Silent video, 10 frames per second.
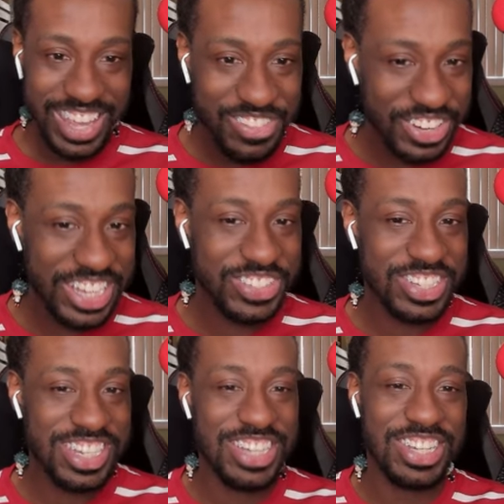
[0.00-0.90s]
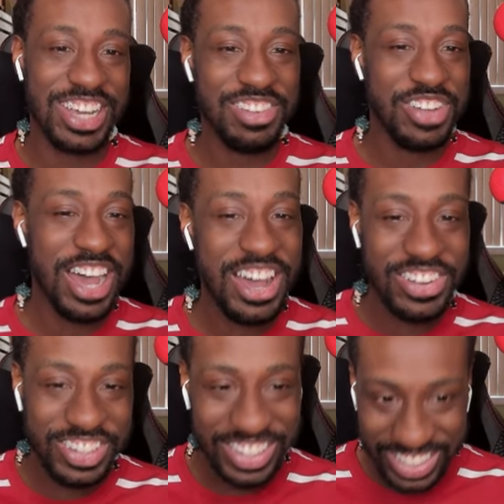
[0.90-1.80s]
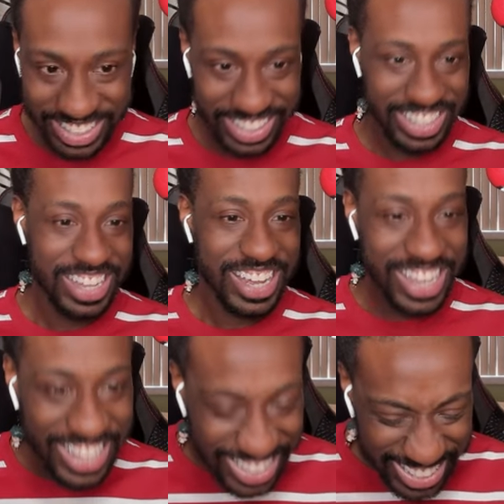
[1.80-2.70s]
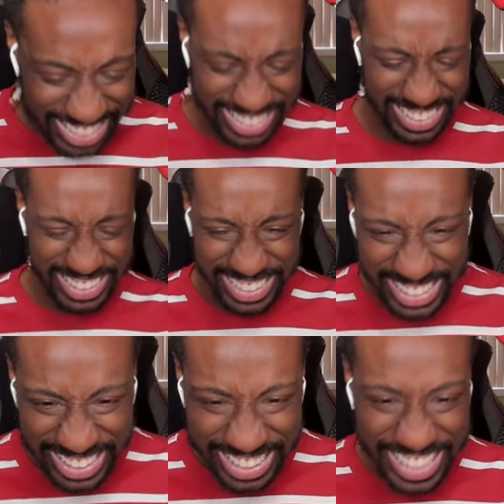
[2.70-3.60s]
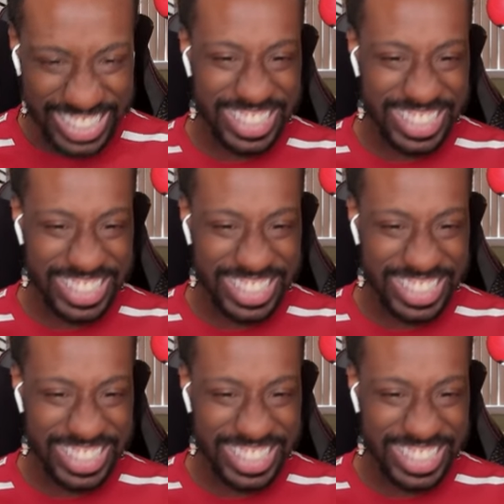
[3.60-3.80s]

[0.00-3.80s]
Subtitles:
he plays with such like power. And